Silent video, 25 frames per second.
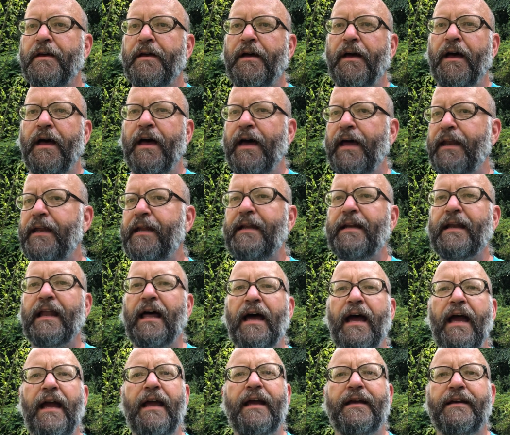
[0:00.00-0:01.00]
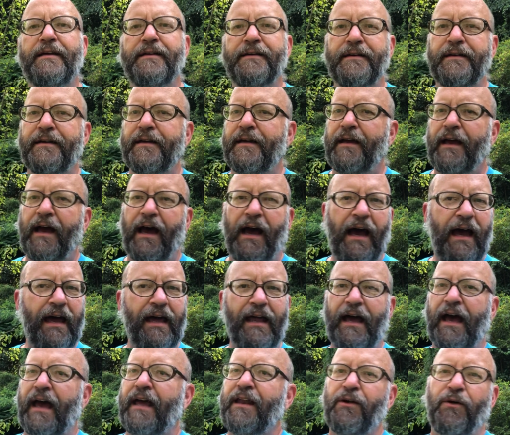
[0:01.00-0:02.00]
honey-like,
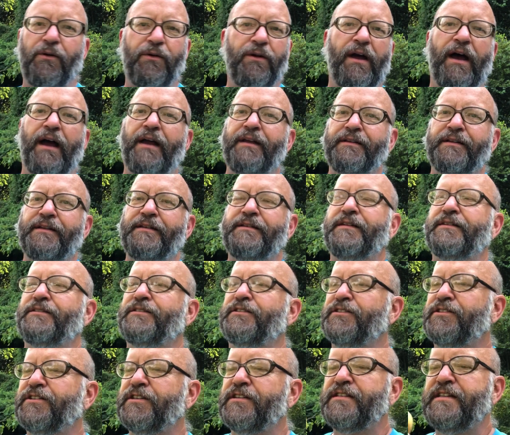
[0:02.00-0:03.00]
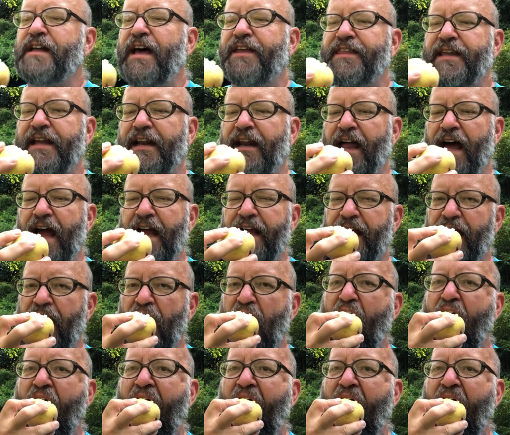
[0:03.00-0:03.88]
there's just nothing like it.